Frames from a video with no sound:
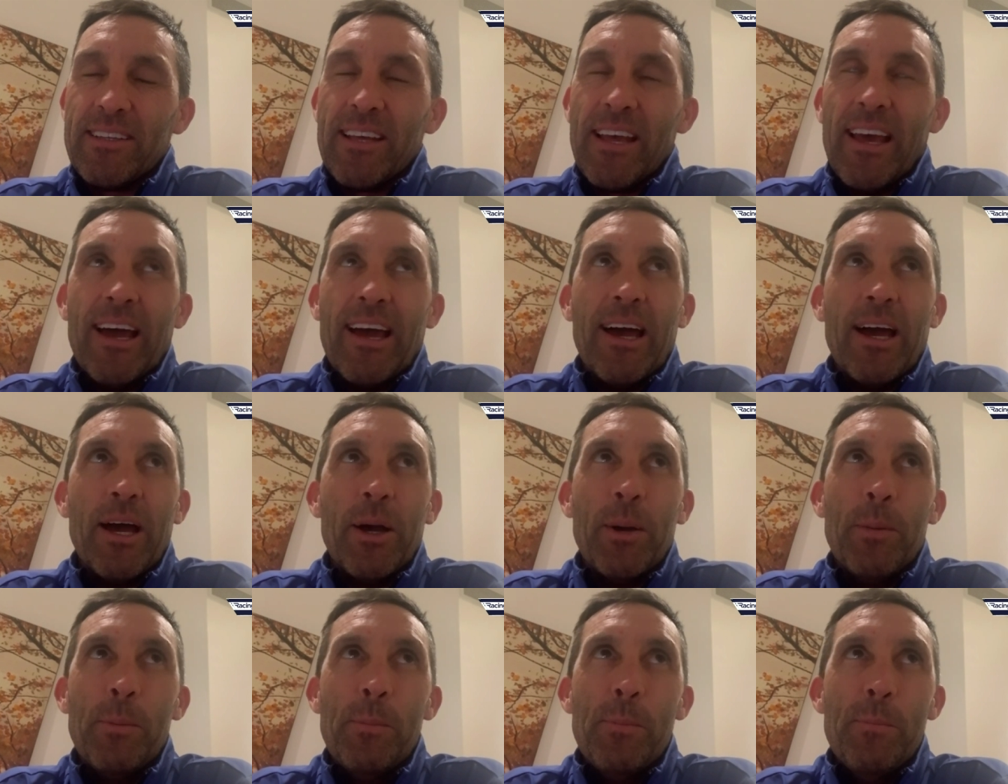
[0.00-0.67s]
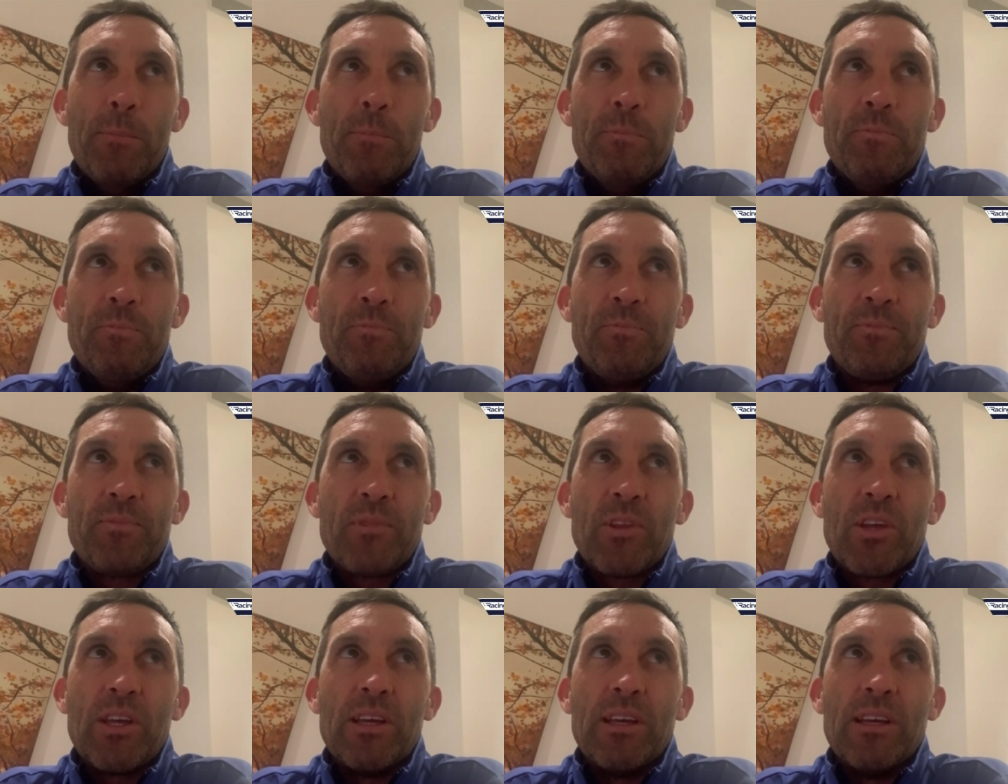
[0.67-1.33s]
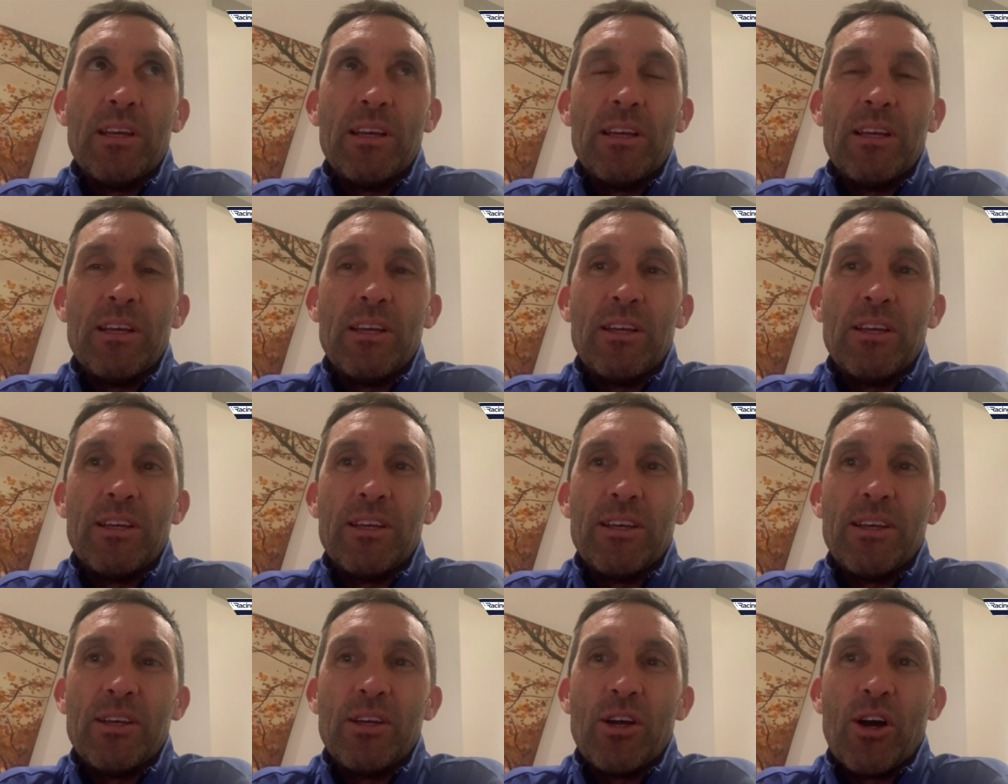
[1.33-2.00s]
um,
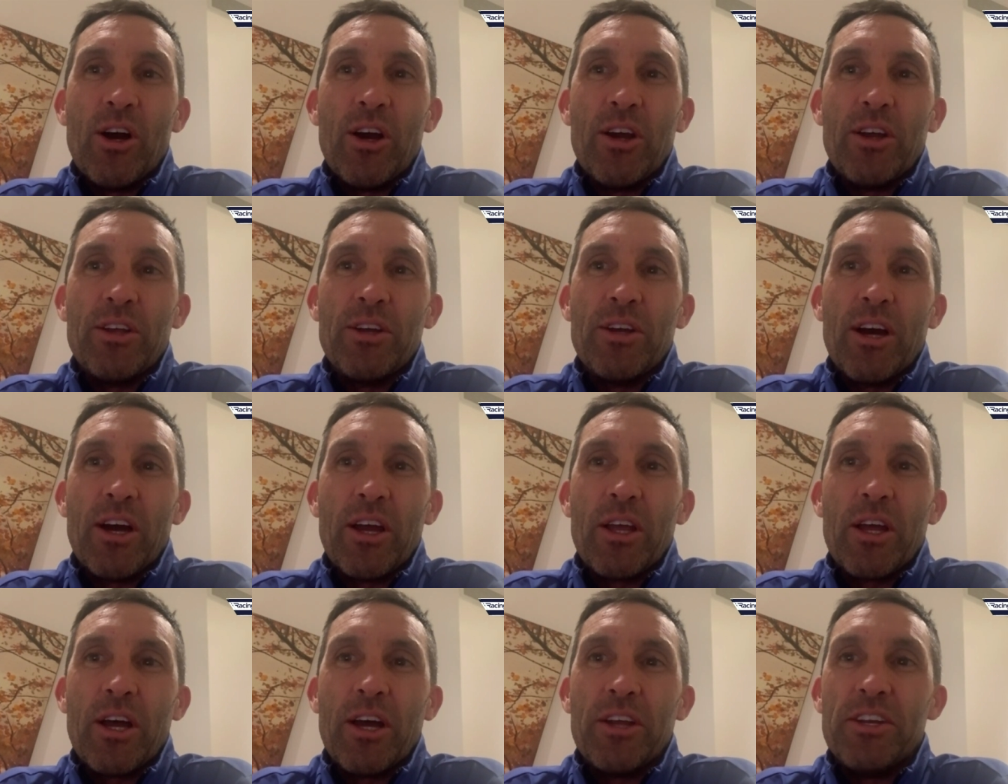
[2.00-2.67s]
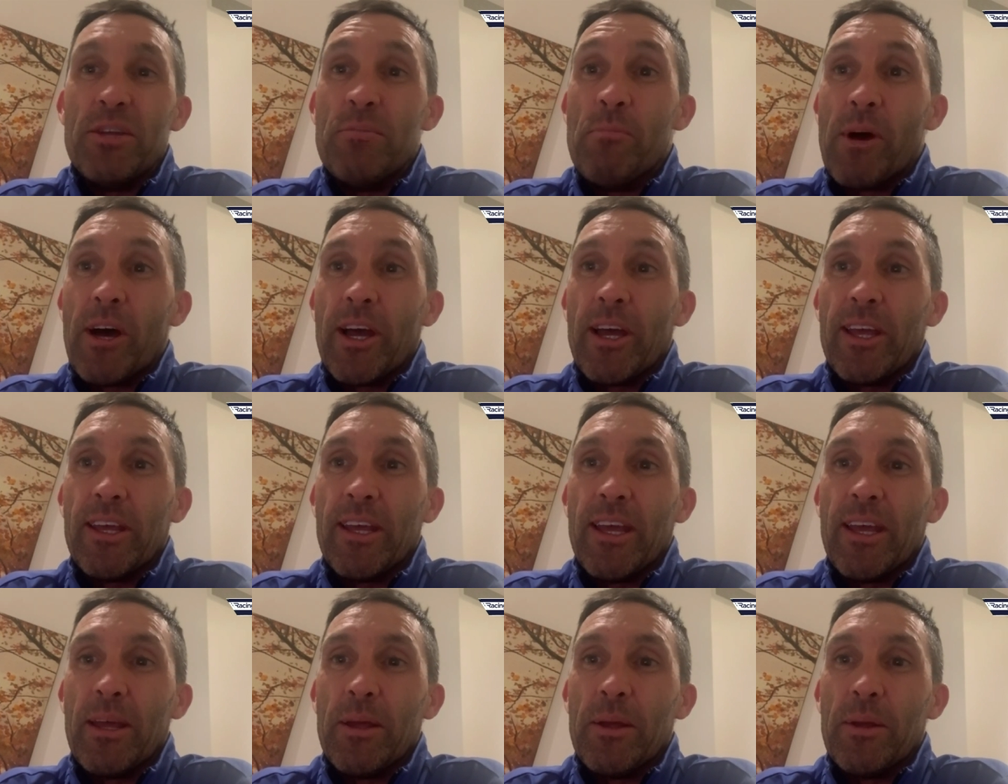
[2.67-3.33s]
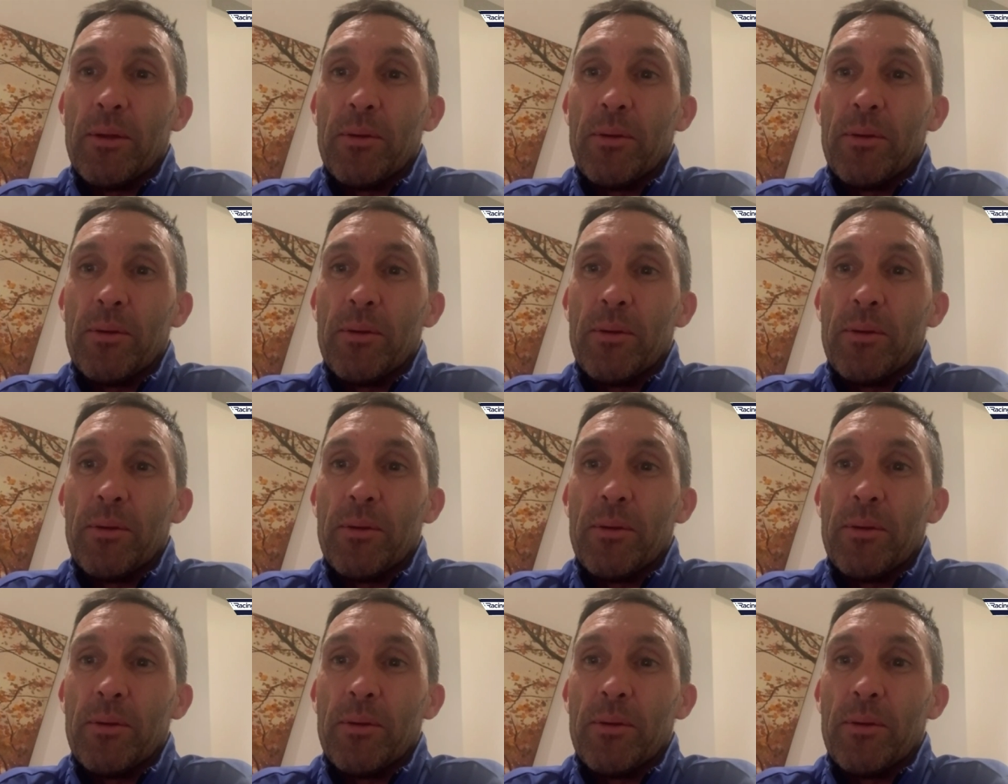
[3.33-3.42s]
I, I, I did my